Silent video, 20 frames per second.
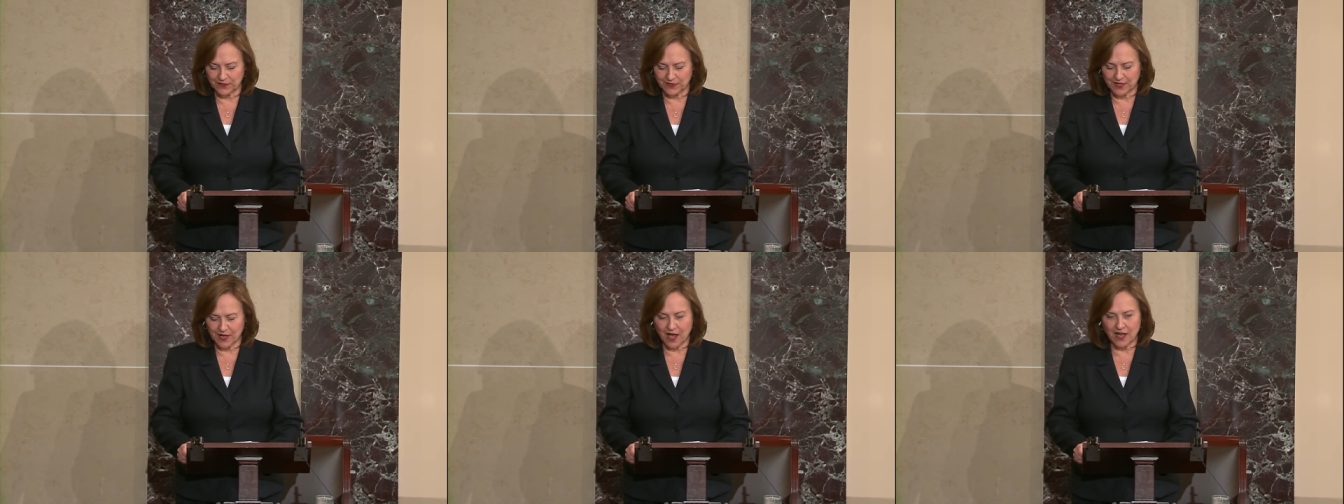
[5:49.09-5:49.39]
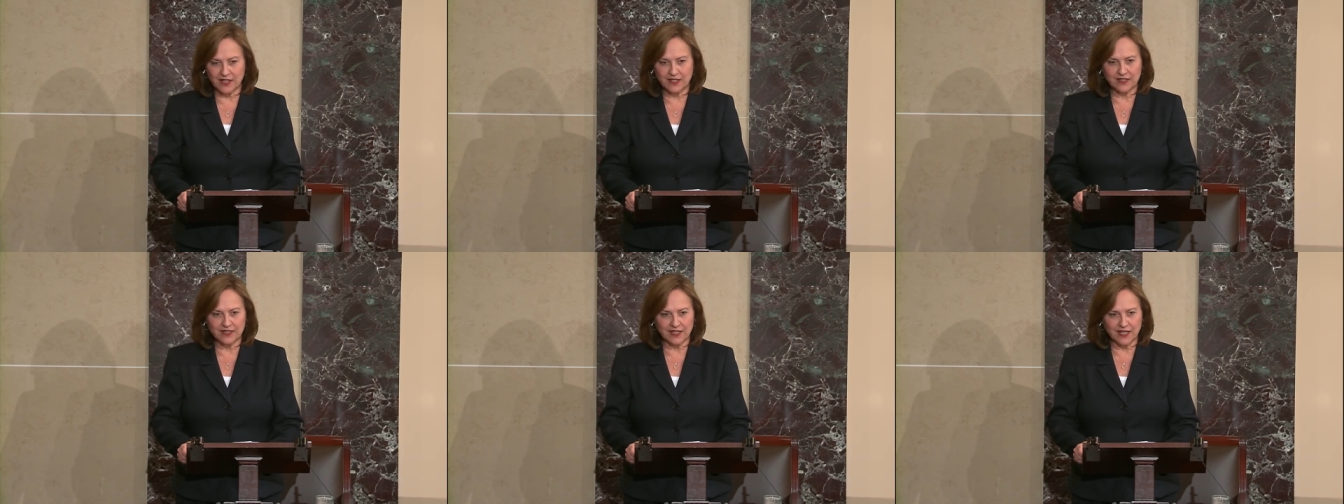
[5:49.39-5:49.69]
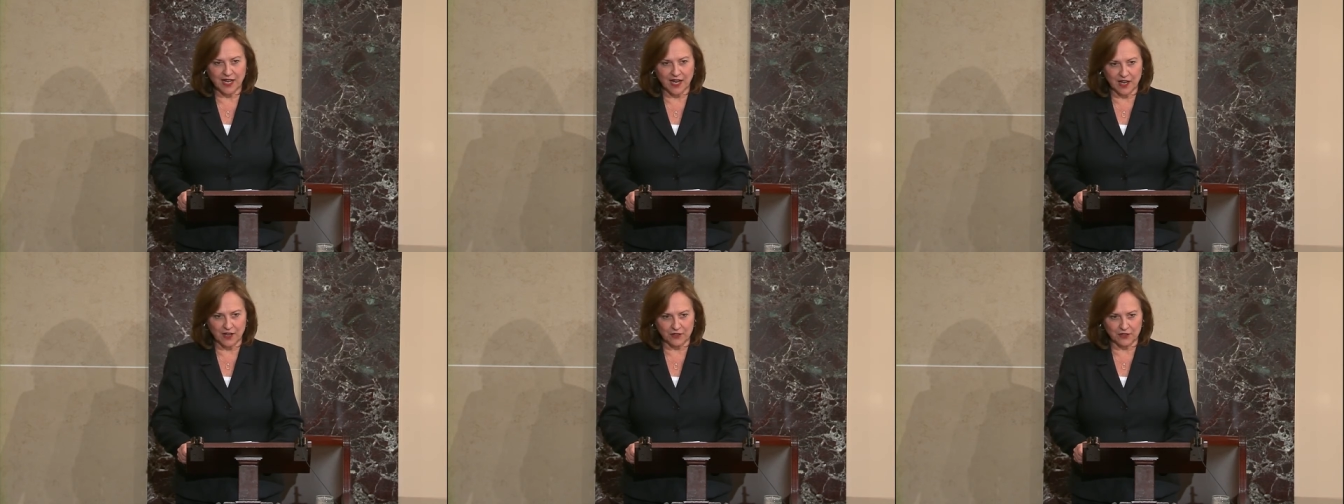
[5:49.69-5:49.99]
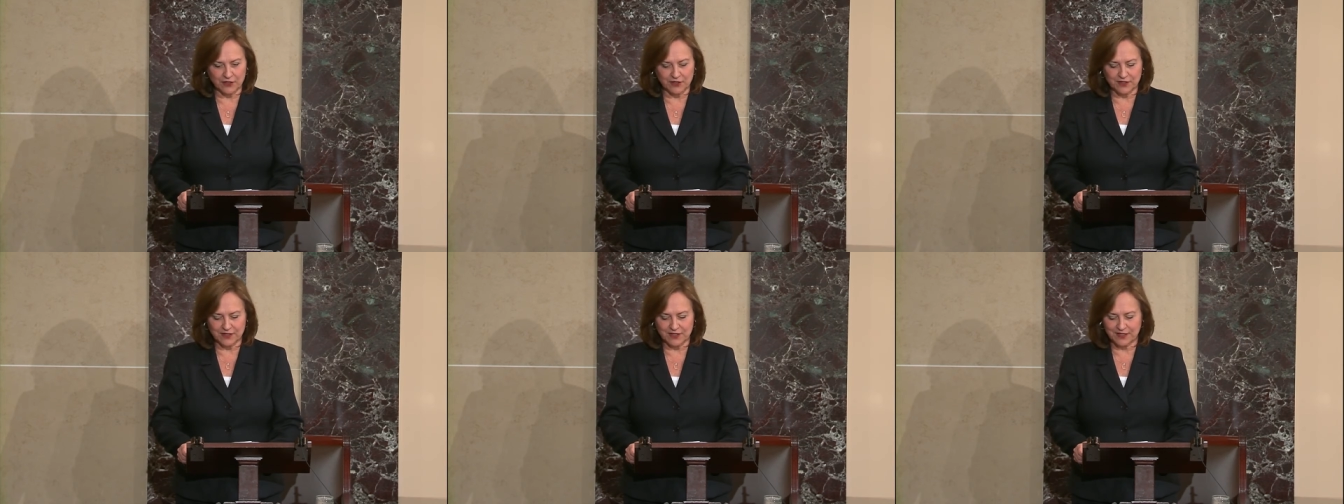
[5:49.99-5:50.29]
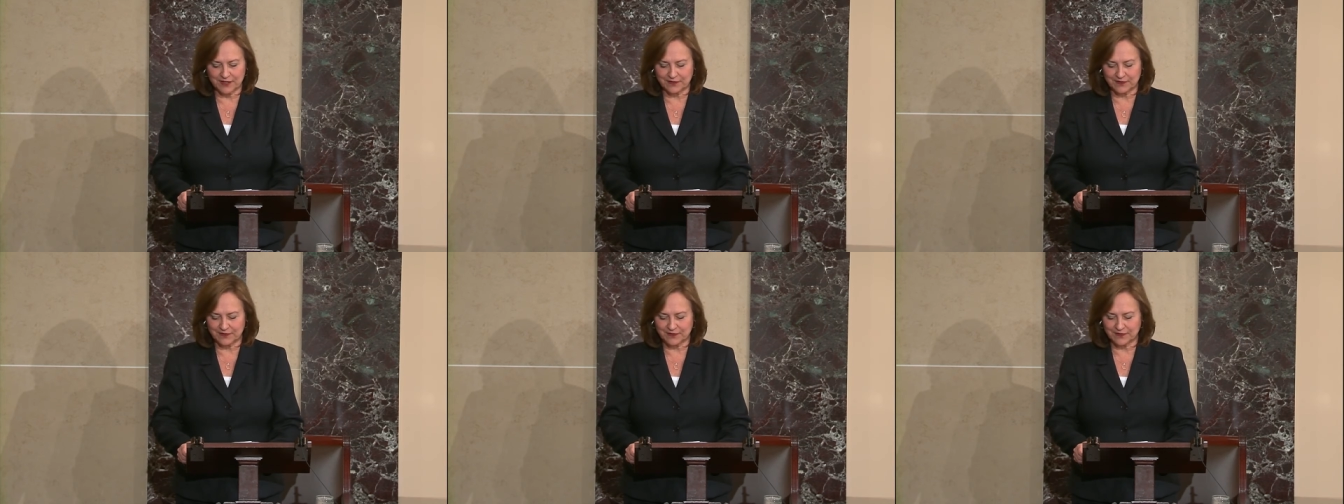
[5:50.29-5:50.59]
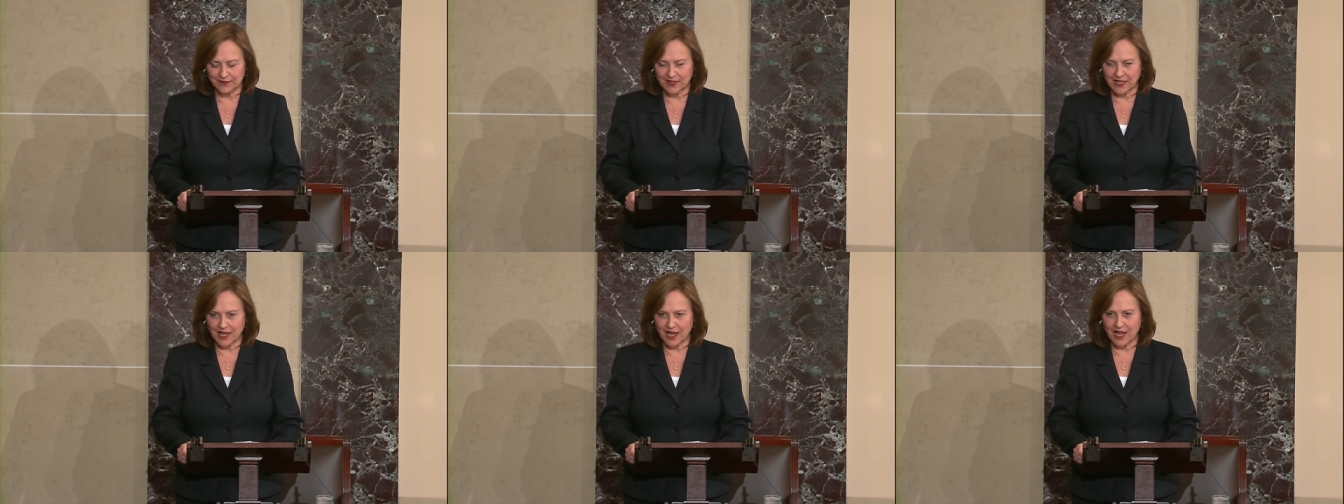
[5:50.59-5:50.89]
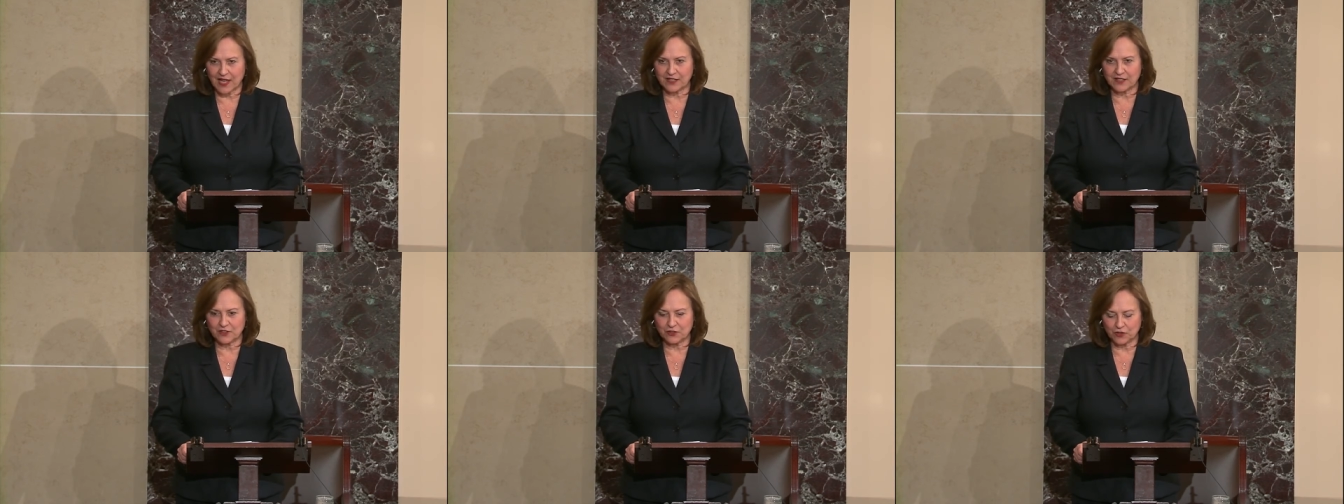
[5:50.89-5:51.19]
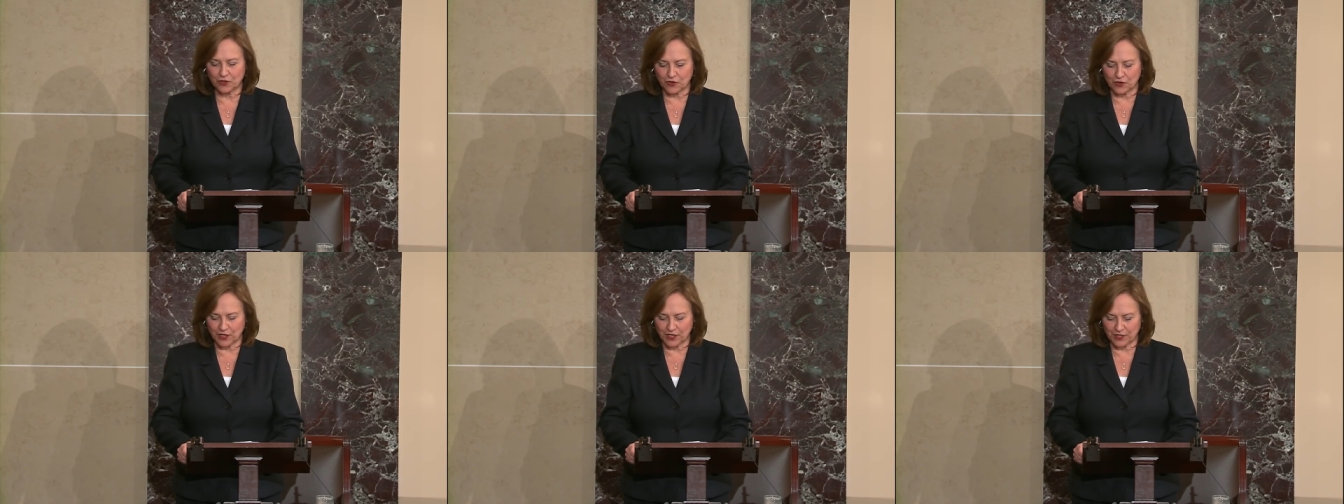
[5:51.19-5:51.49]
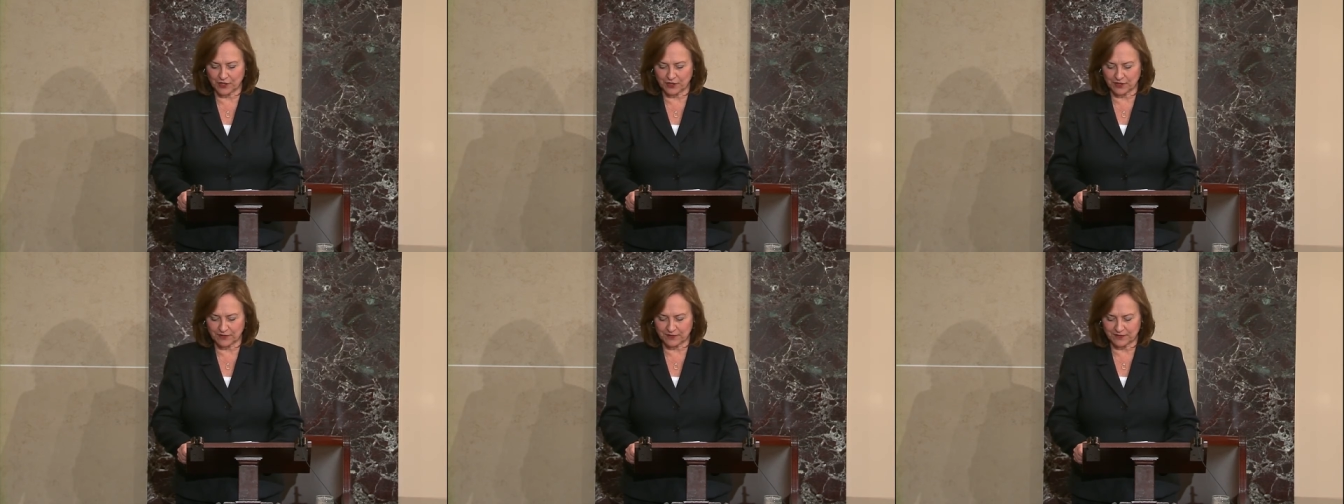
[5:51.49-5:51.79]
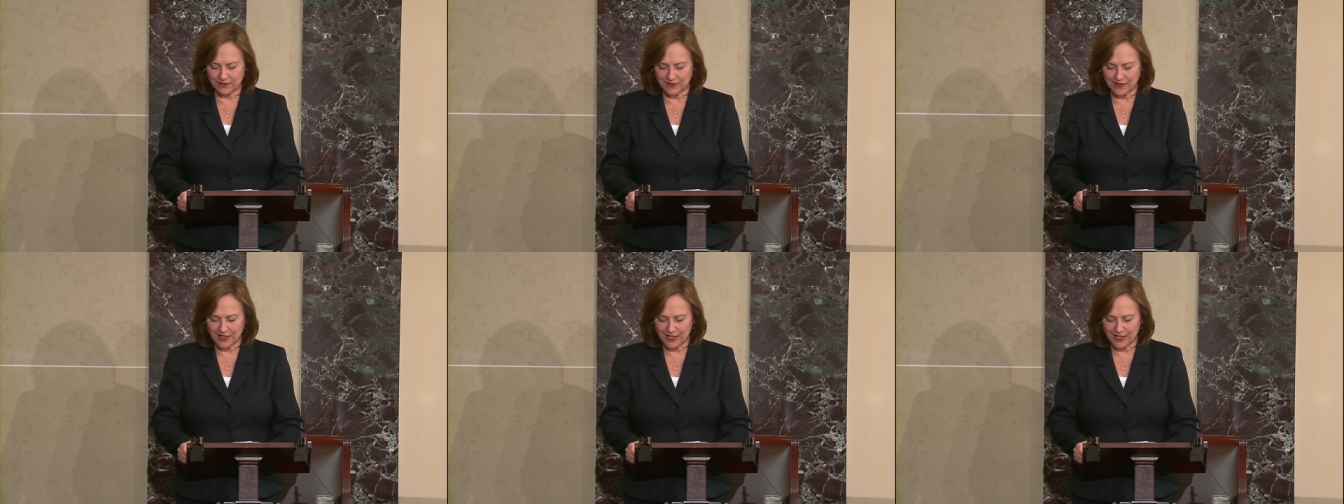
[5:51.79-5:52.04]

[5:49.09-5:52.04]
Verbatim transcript: not an accountant and a lawyer